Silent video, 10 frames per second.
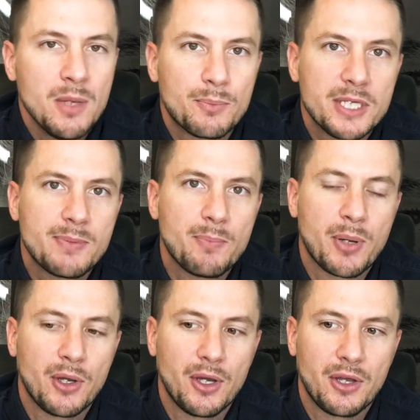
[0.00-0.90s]
Brisbane,
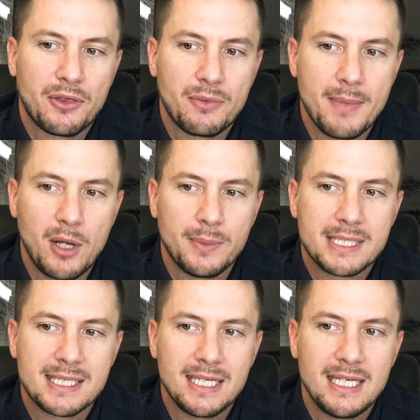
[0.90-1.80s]
Perth,
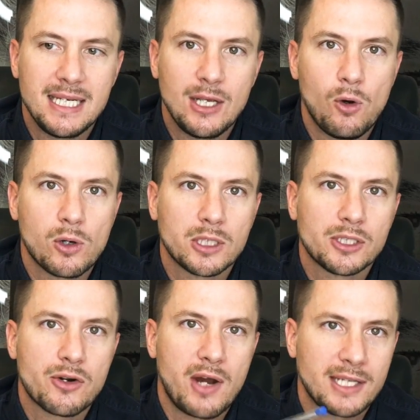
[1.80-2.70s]
Melbourne, Sydney,
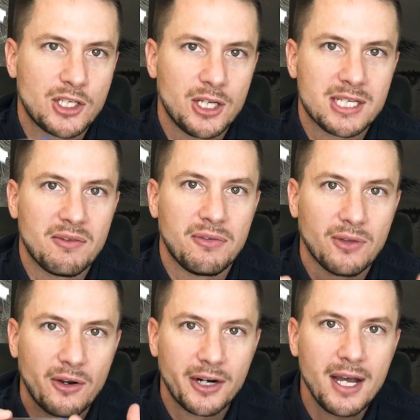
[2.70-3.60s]
Auckland, Christchurch, and
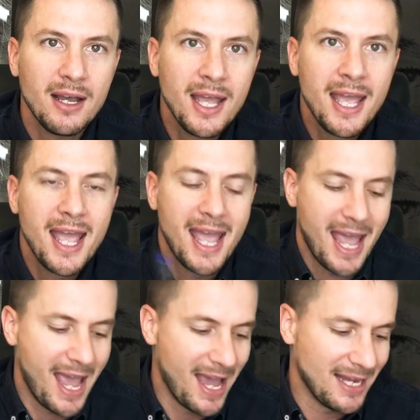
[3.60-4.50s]
Florida.
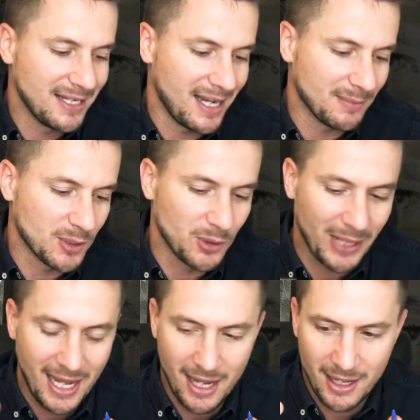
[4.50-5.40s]
And so we're
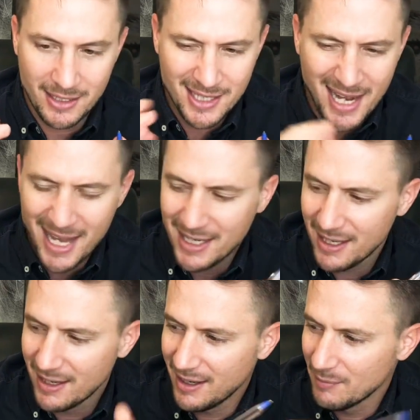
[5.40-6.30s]
doing, is that 8?
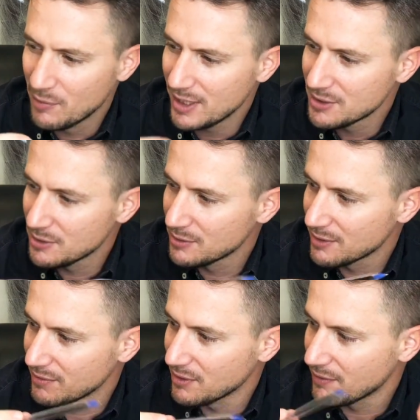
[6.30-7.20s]
1, 2,
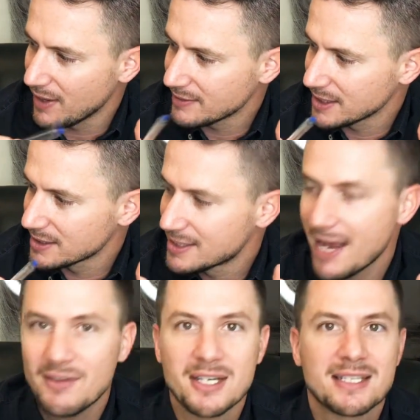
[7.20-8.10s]
3, 4, 5, 6,
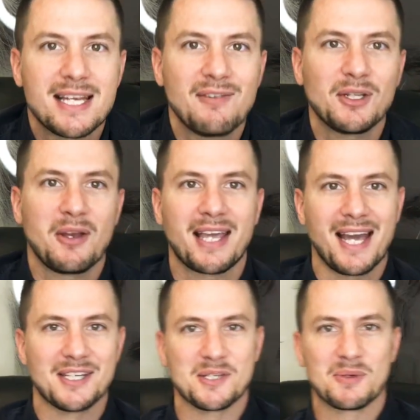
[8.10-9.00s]
7. 7
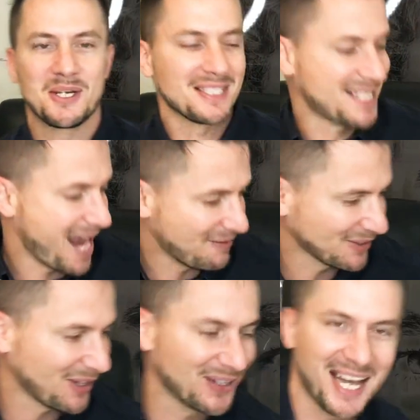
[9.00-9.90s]
locations. We're doing
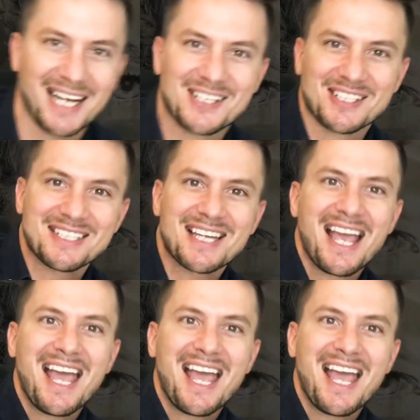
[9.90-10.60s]
7 locations.